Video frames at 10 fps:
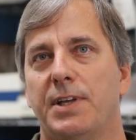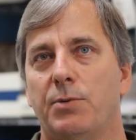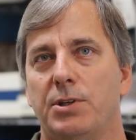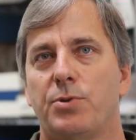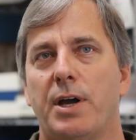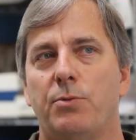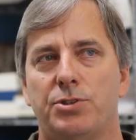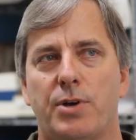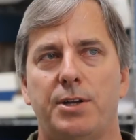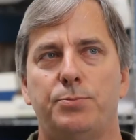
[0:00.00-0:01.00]
Yeah, we try we
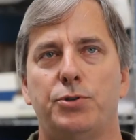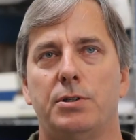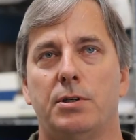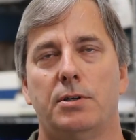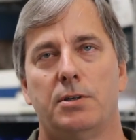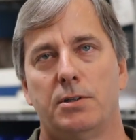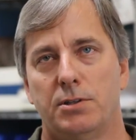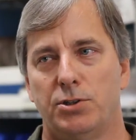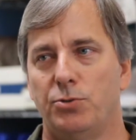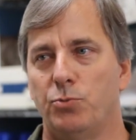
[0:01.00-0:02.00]
try to put
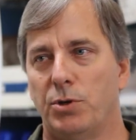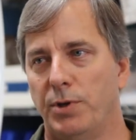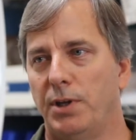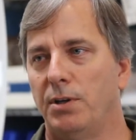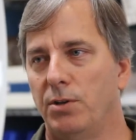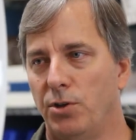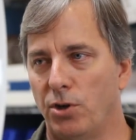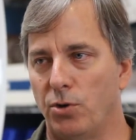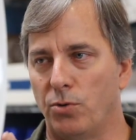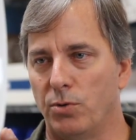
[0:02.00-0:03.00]
what we you
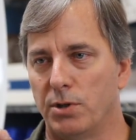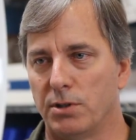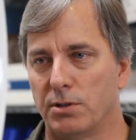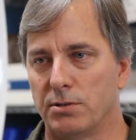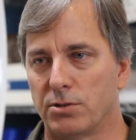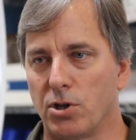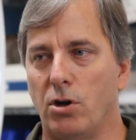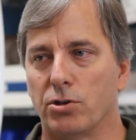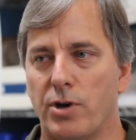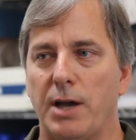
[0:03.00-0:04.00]
know
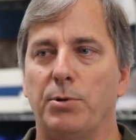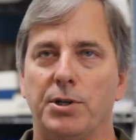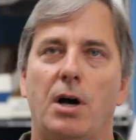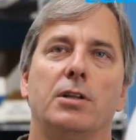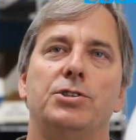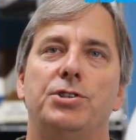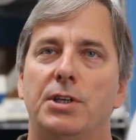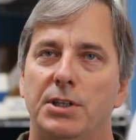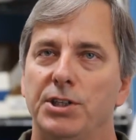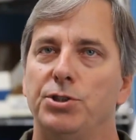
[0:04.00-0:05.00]
call tribal knowledge
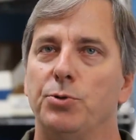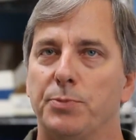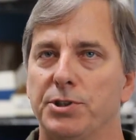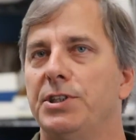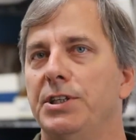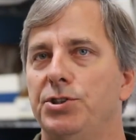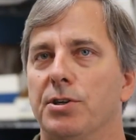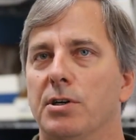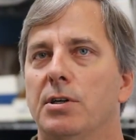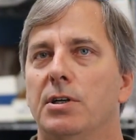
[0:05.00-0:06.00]
into a
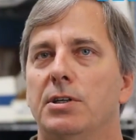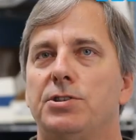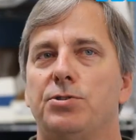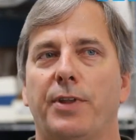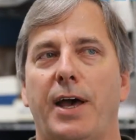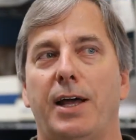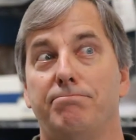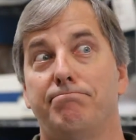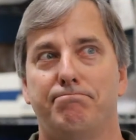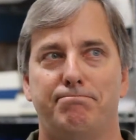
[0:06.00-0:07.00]
procedure so that
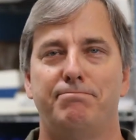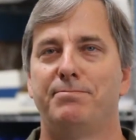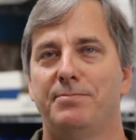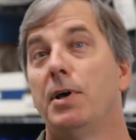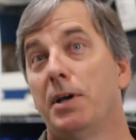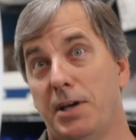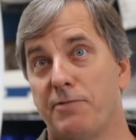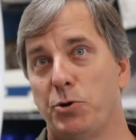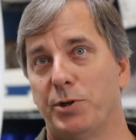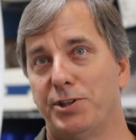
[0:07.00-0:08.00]

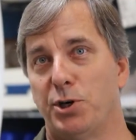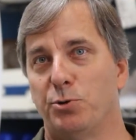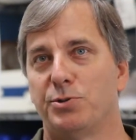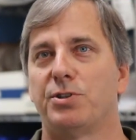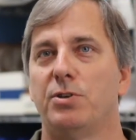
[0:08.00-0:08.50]
everyone knows.